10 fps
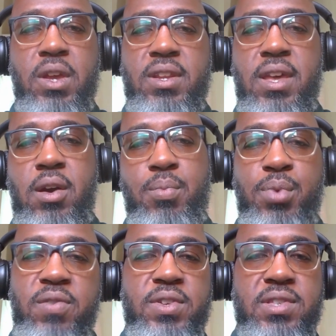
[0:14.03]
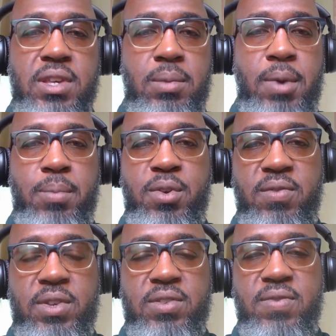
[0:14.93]
Now, previously in my
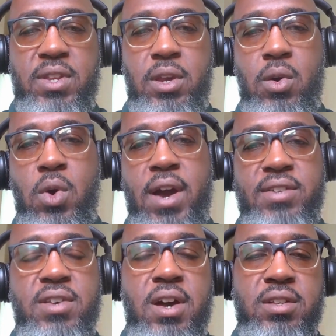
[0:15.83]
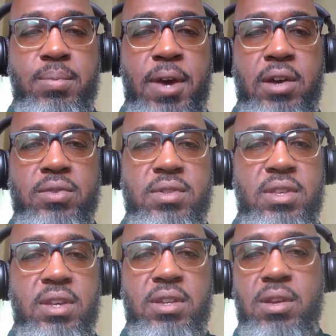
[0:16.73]
previous video, I talked about
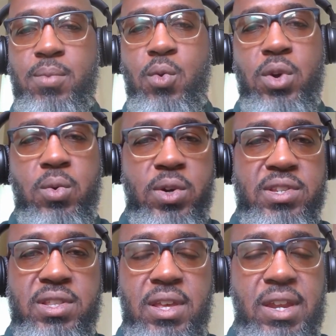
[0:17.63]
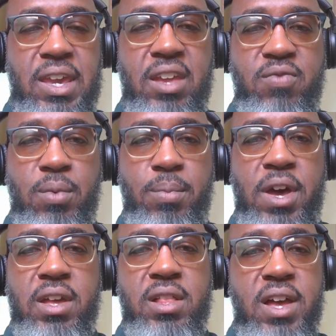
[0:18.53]
the number one question that I get from
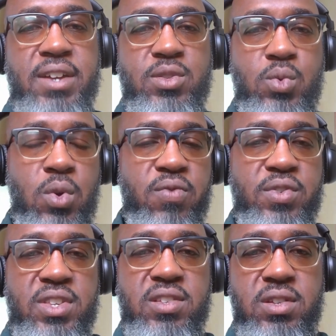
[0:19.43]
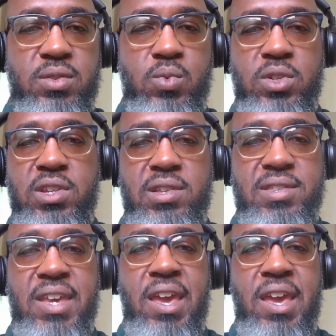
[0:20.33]
my clients who are physicians, which is,